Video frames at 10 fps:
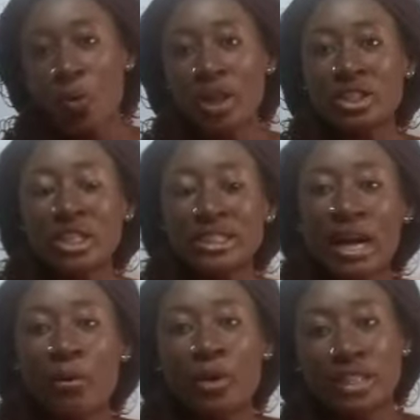one
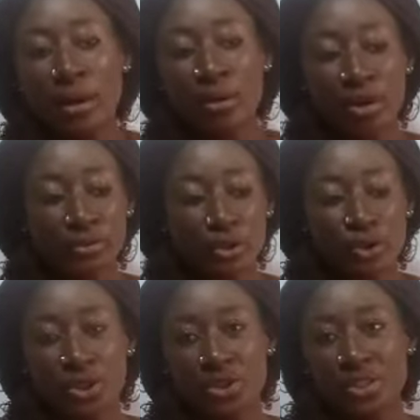other one I would love to
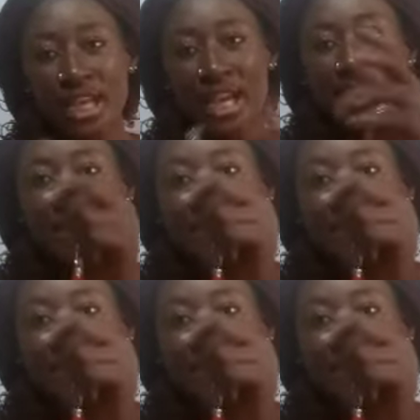show you guys